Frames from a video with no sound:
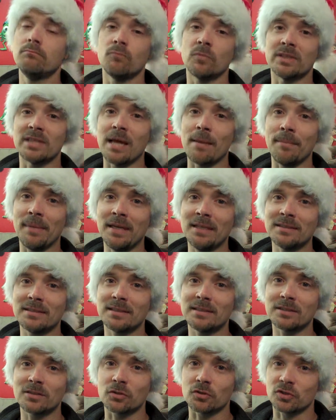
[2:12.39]
What that means
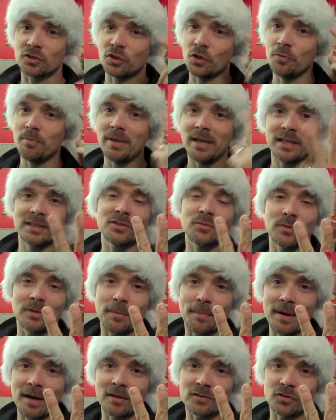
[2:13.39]
is there's 2 minutes when
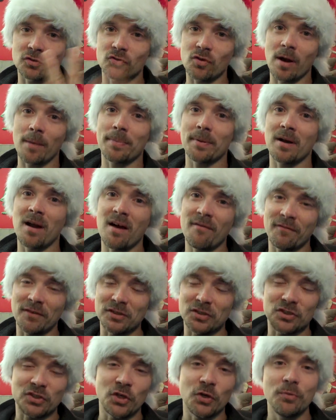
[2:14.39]
the parents are dropping off
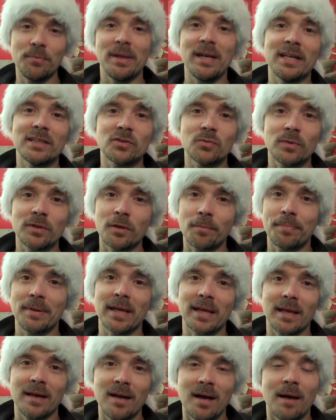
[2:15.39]
and 2 minutes when they're
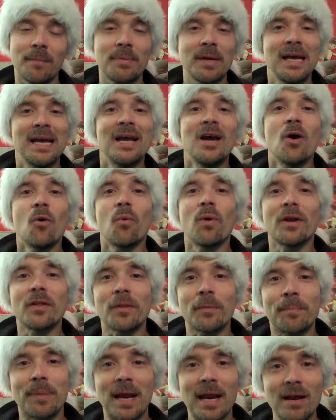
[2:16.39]
picking up, where
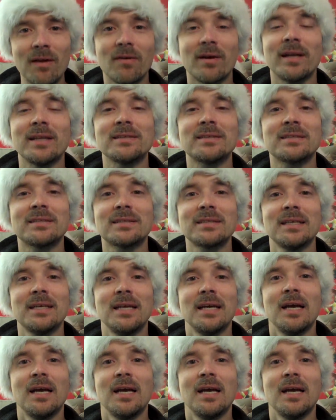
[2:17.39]
the parents